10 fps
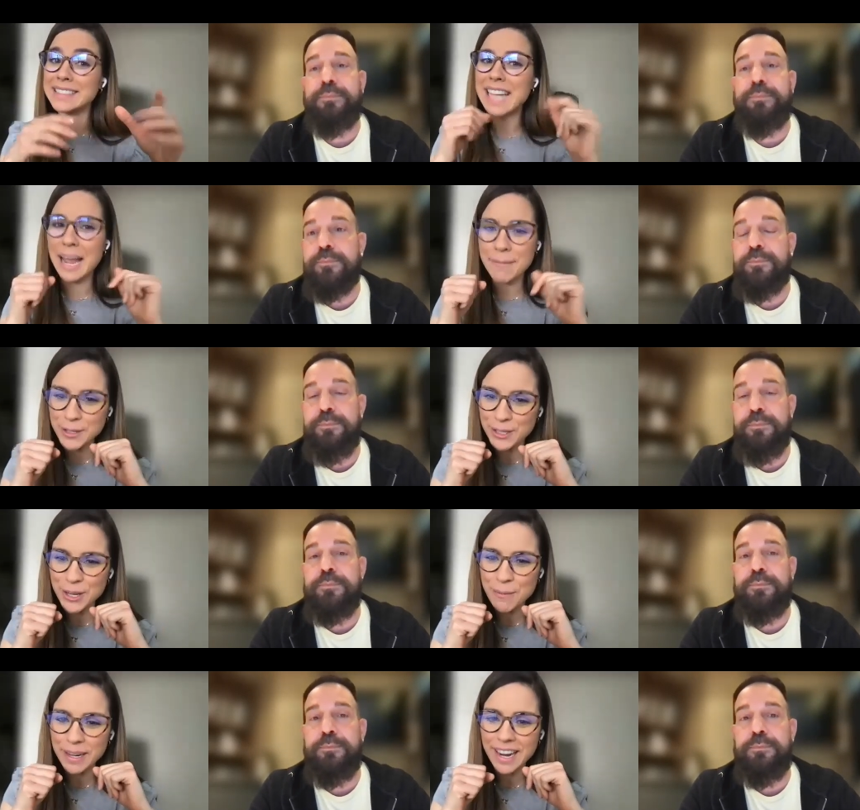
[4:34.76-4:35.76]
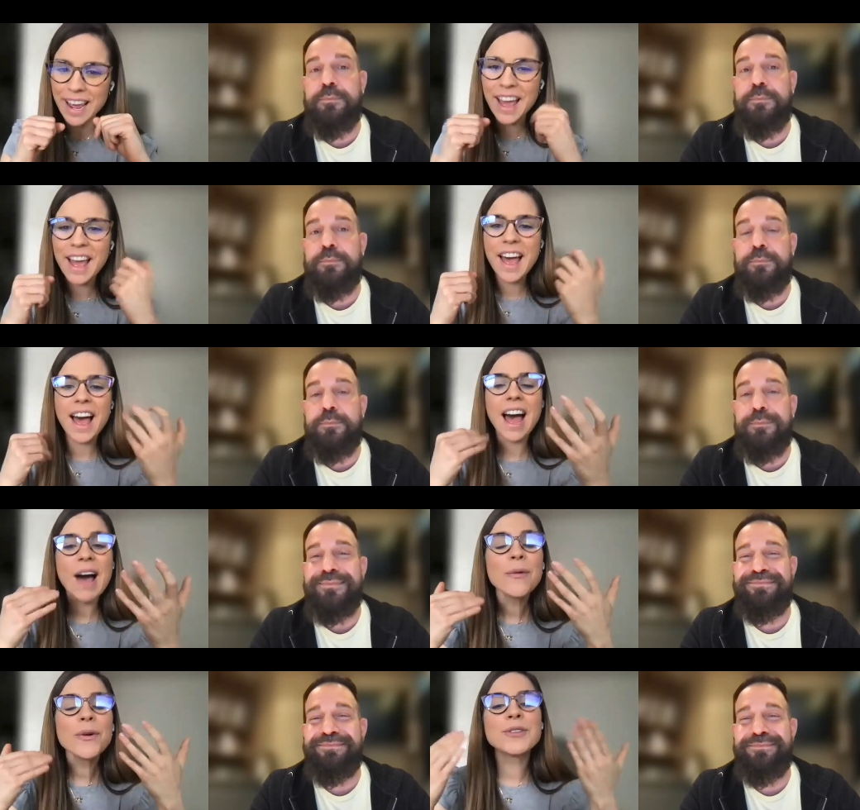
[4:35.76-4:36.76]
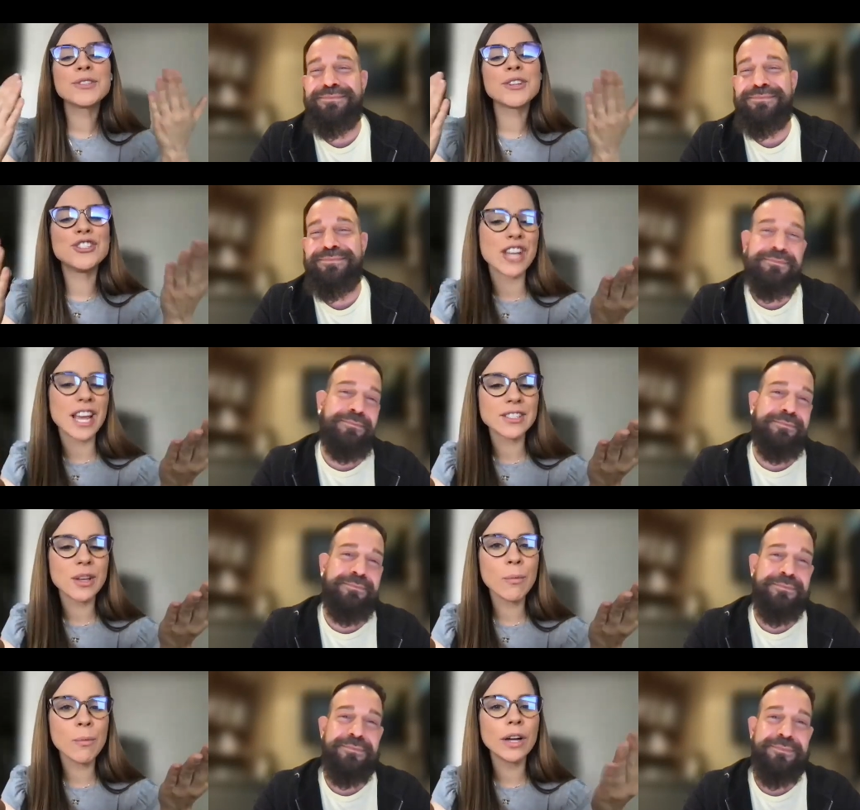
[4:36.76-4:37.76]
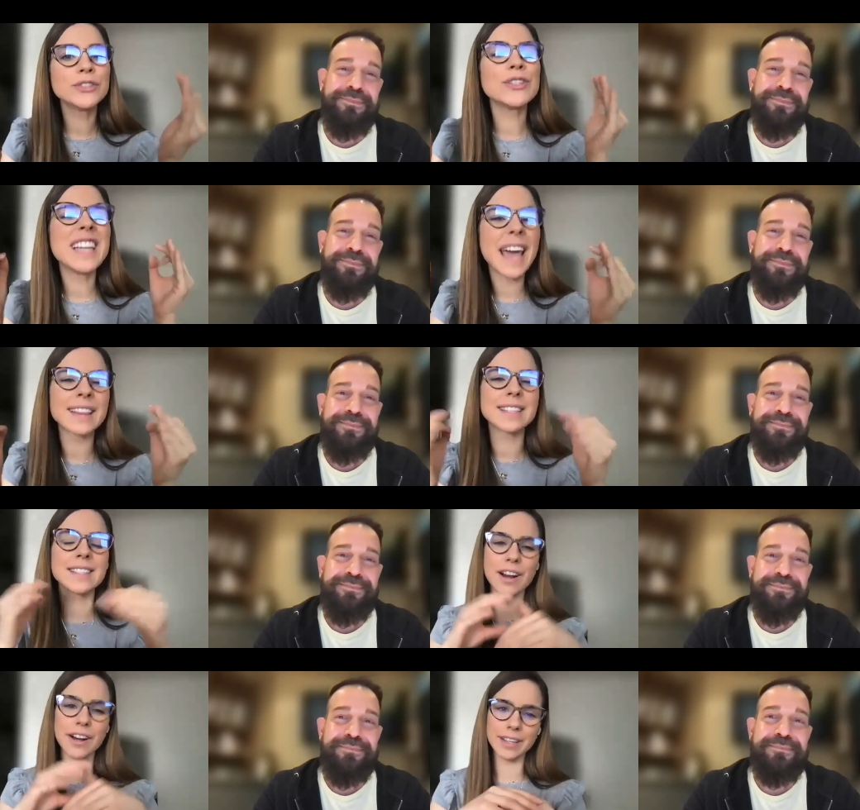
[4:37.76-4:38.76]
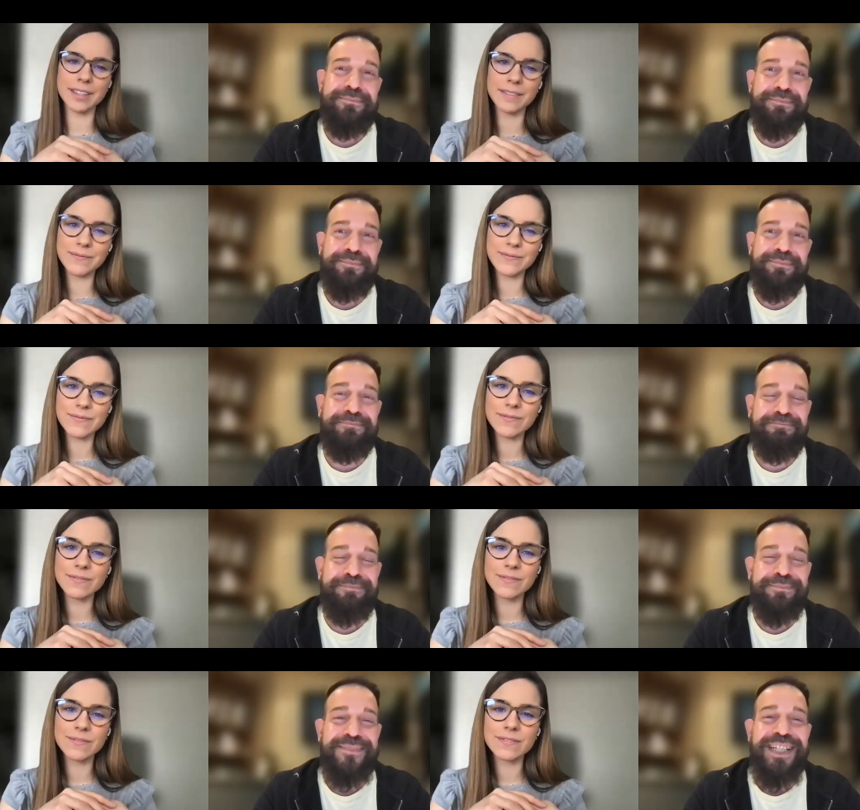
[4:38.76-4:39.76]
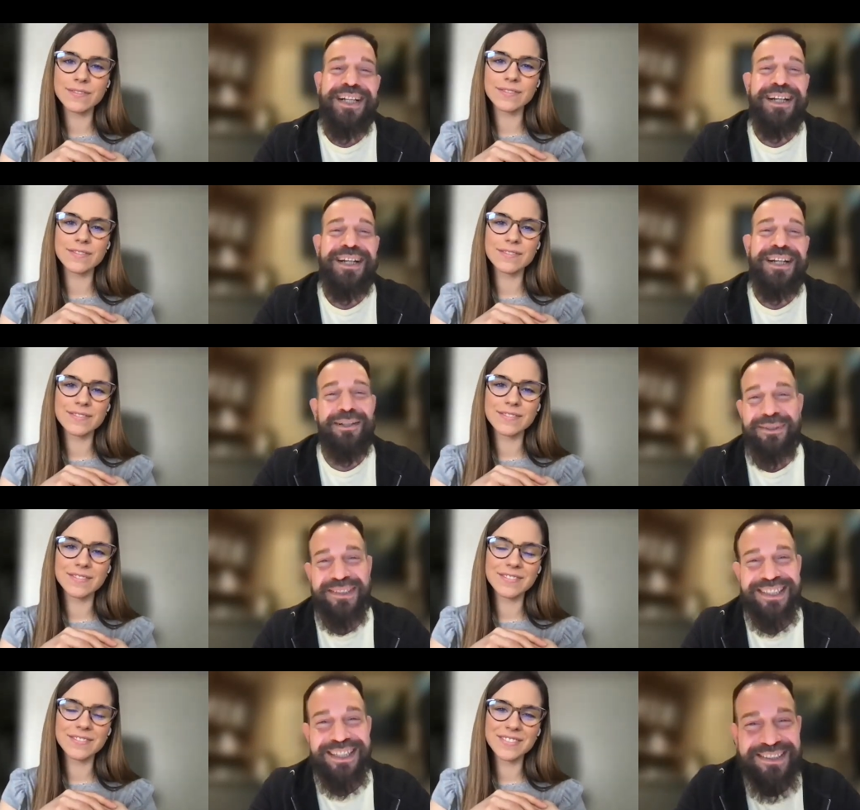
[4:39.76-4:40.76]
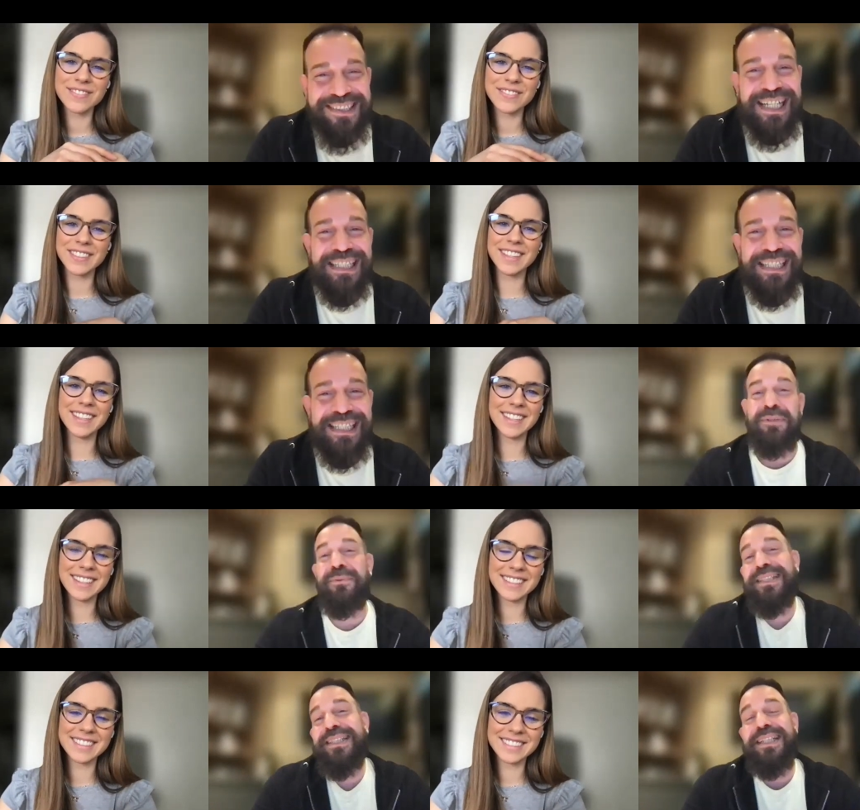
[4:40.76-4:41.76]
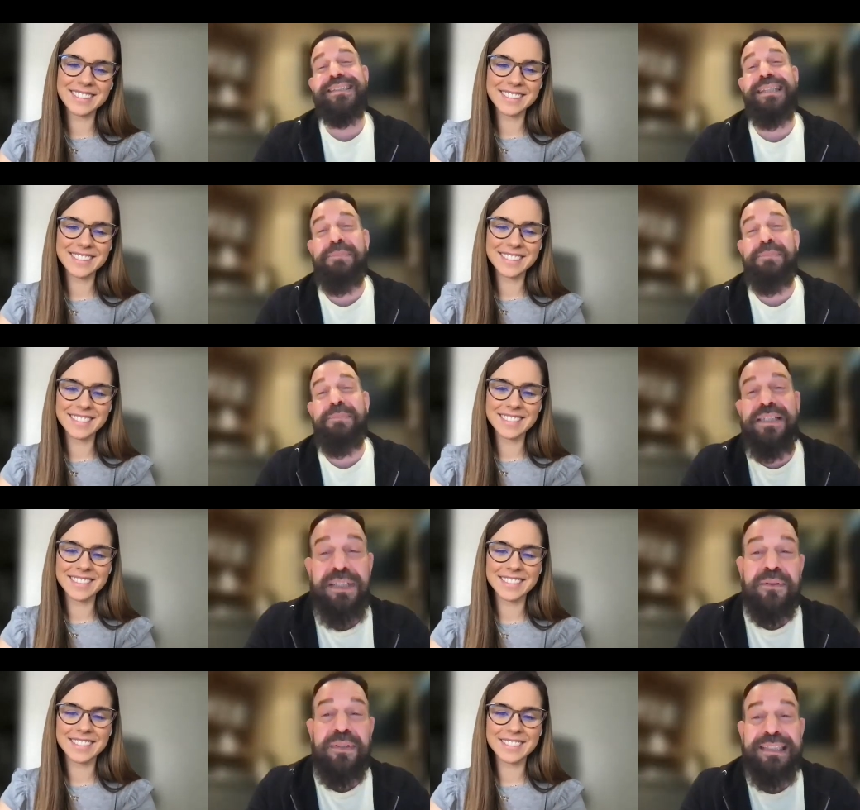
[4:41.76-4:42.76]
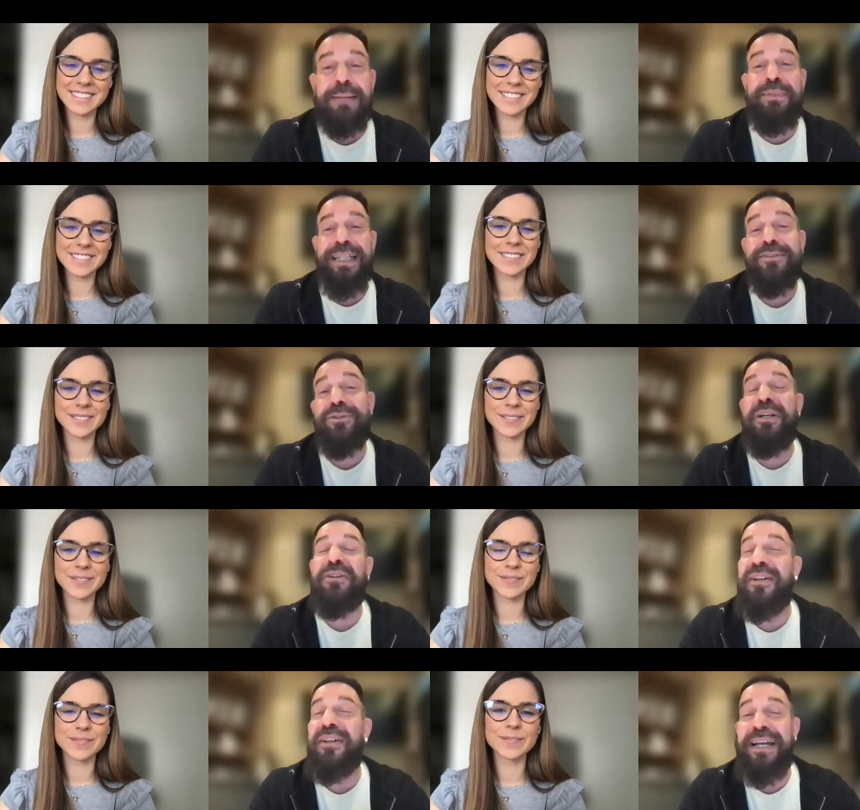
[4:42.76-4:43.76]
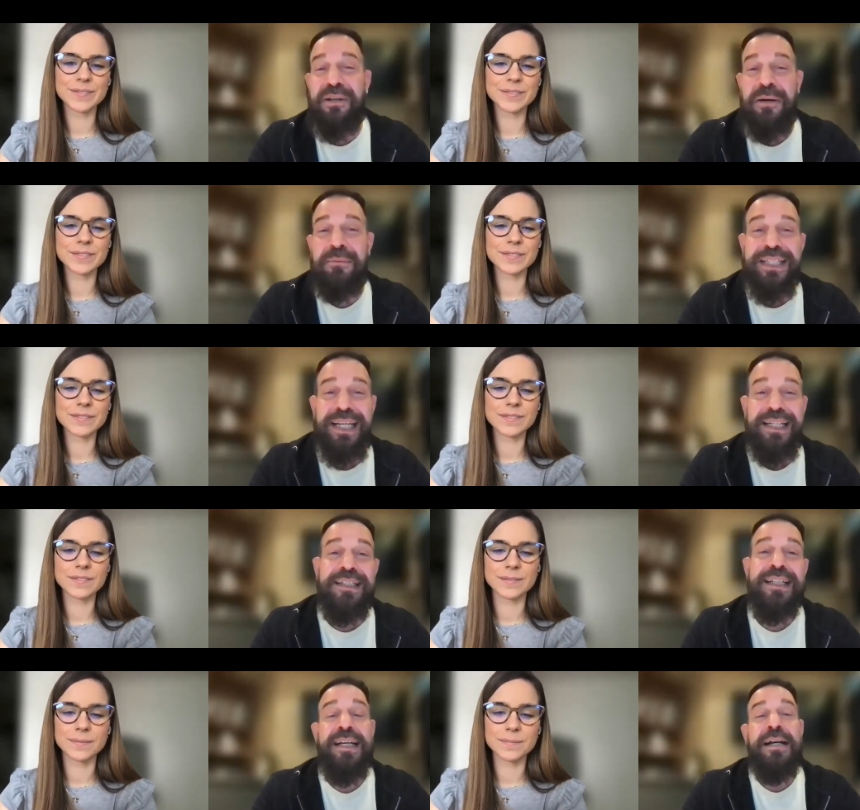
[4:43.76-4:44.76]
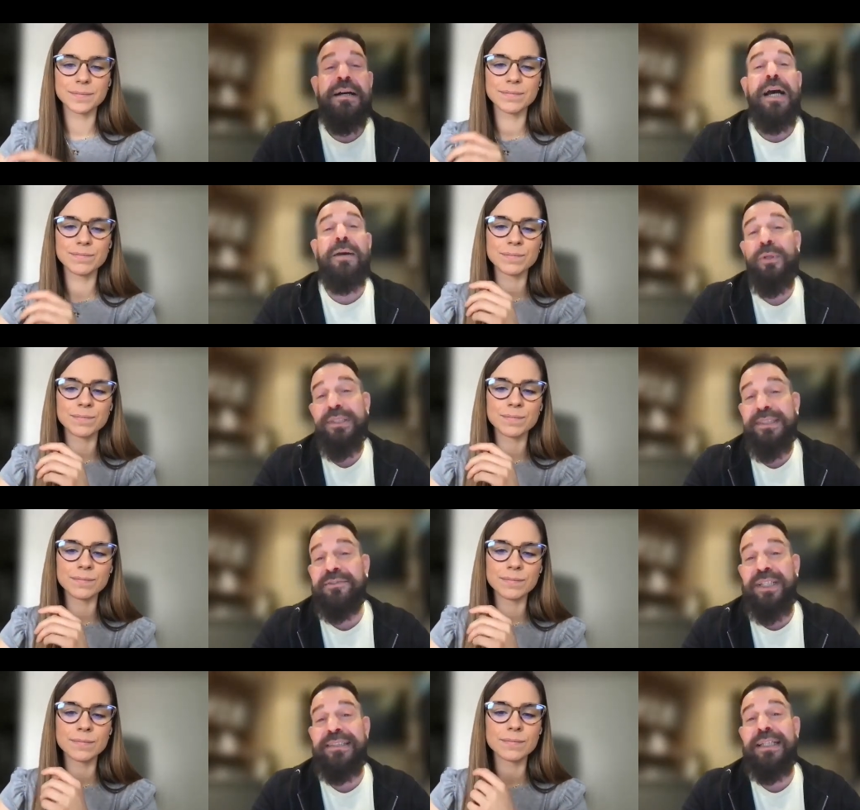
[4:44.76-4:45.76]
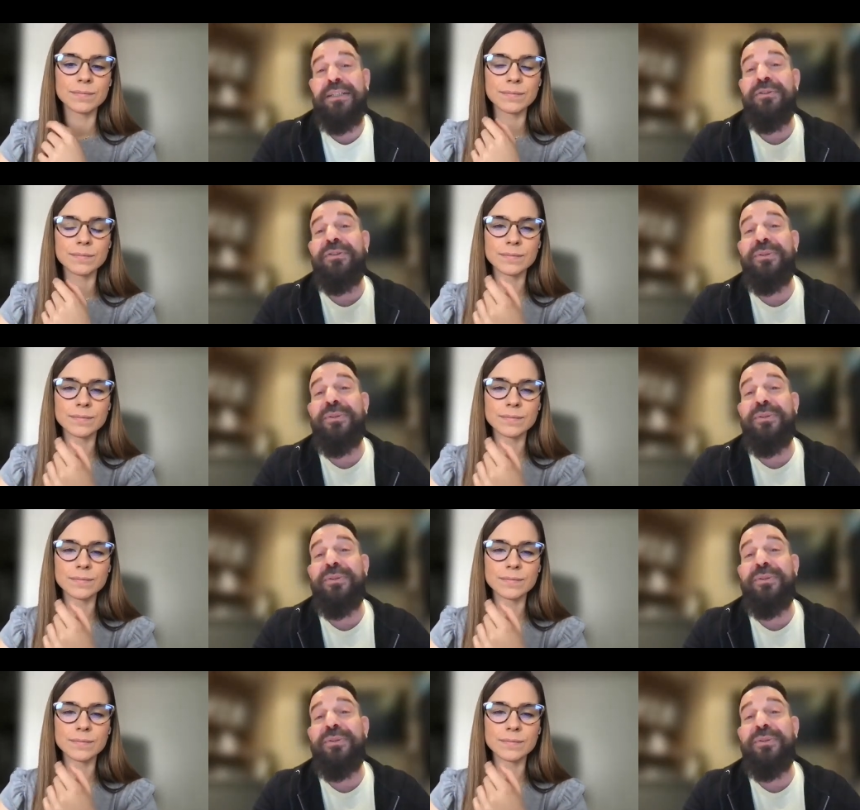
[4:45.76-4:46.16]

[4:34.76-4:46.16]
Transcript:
Speaker 1: and time consuming. How would you suggest someone to get started?
Speaker 2: Oh, I totally understand that. But really, the steps to fill out this application are not that complicated. I would suggest